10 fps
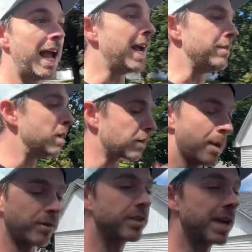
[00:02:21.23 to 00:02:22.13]
And from
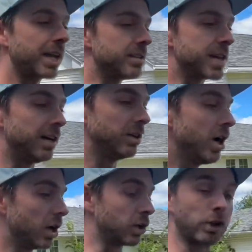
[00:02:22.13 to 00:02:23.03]
everything I can tell,
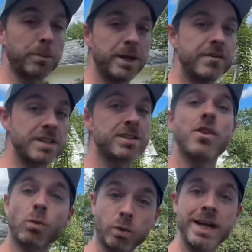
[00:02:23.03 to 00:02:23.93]
Lurpiv has
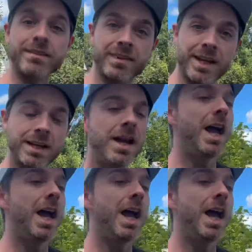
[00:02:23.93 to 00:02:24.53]
done the right thing.